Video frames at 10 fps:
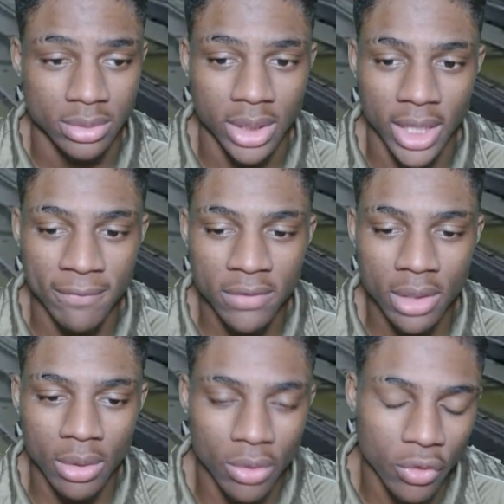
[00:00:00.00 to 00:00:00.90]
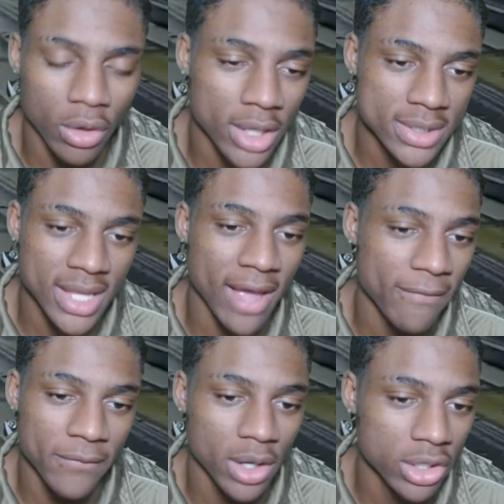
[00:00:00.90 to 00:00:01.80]
Nigga, if you don't cross that
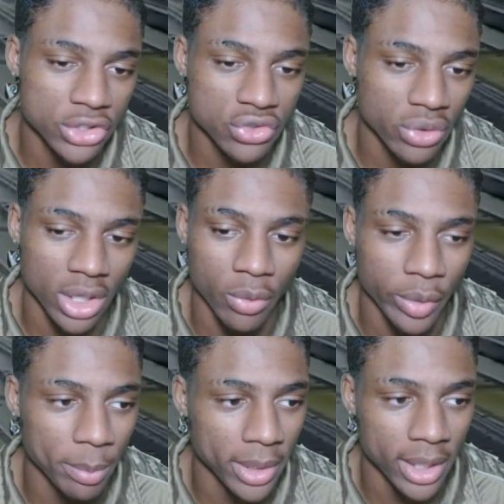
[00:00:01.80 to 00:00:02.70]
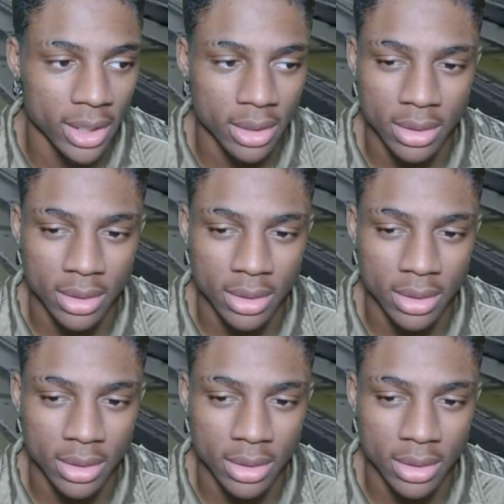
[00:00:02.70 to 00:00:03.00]
fucking street and quit playing.